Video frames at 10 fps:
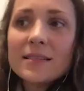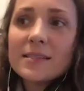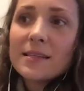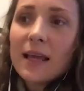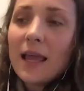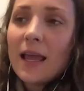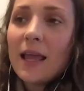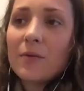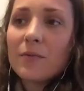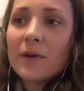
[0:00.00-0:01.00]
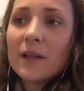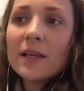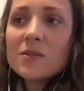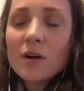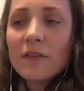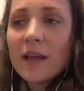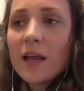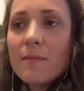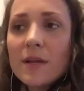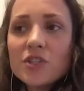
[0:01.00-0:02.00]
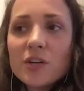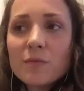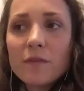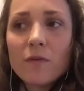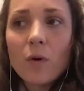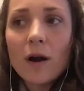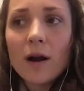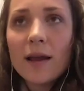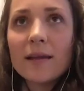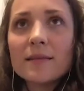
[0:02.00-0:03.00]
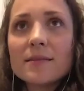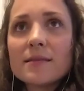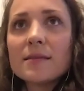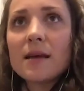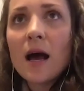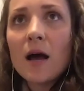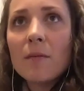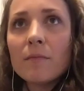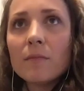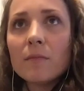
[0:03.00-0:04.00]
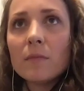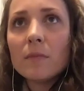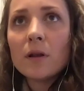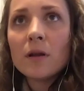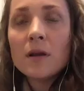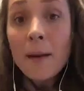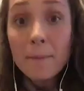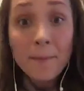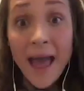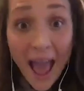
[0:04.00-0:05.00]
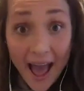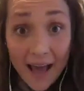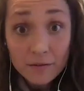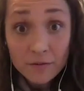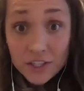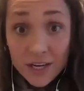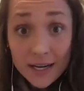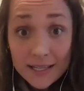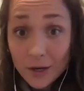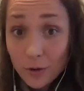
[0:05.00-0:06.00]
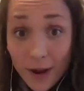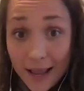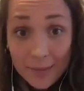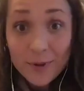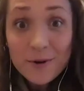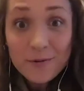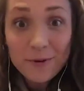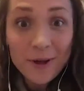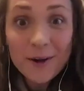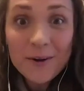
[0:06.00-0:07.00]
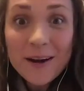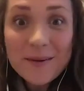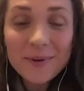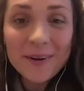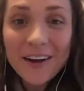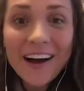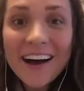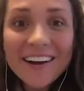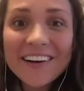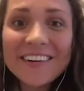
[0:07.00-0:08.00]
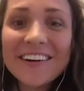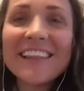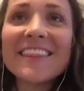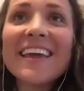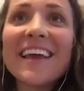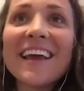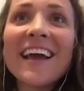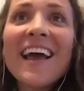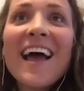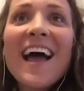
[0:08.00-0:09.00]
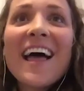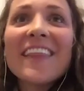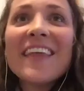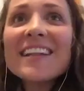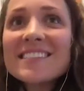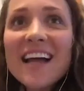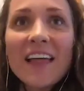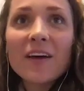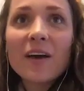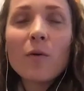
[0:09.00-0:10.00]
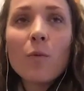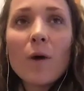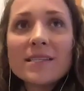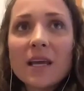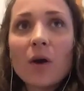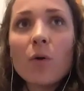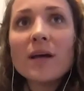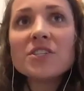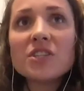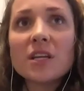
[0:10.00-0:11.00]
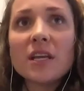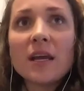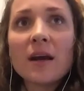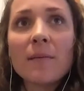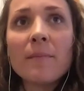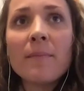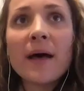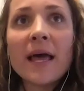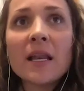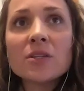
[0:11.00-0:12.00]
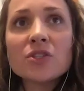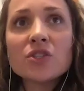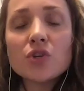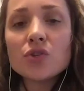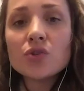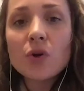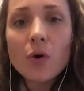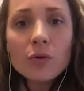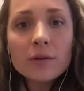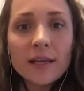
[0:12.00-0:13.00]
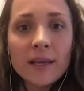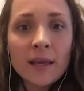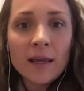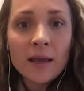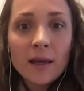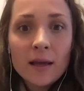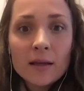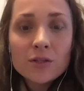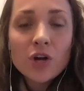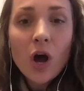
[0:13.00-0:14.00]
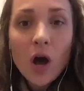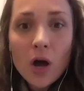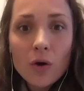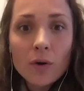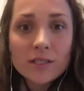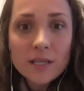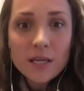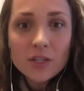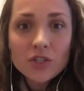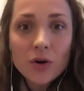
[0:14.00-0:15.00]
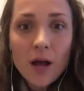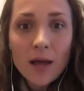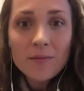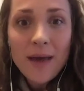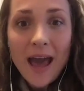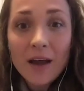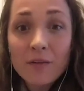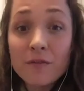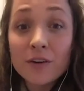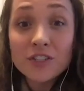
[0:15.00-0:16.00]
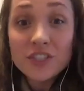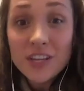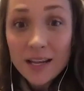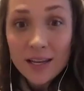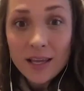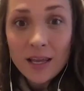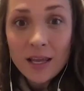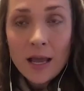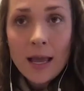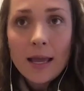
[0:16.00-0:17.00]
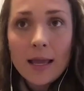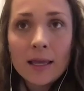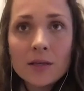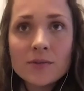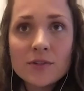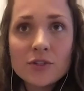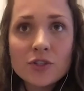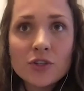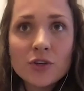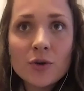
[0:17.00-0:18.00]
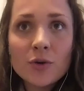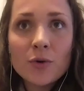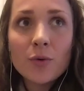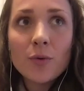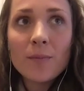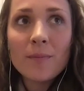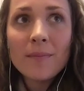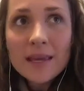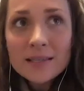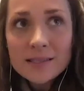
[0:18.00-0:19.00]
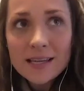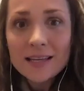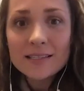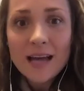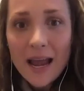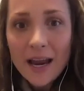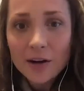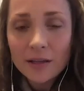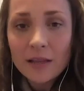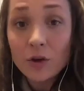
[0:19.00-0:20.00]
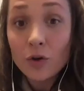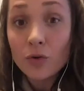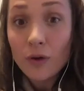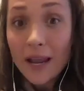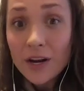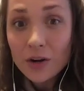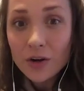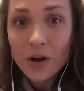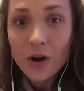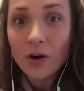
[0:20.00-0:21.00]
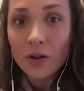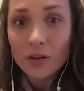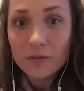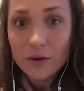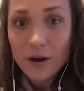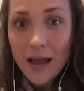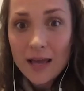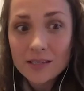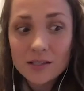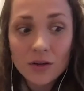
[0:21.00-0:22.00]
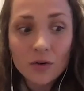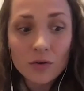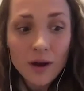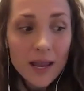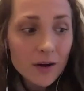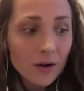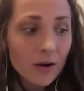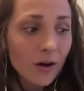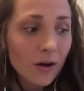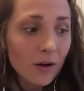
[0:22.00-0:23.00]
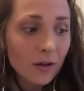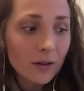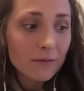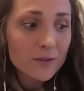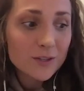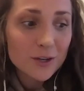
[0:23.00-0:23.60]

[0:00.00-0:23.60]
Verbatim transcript: it's it really sort of like I mentioned before. It's um, not bad. Virginity is a great, right? Beautiful, yeah, that's not the, that's not, the question. Thing. Yeah, that's not what's in question here. But to solely talk or teach or unpack virginity is to miss entirely the greater call of Christ, the greater call of the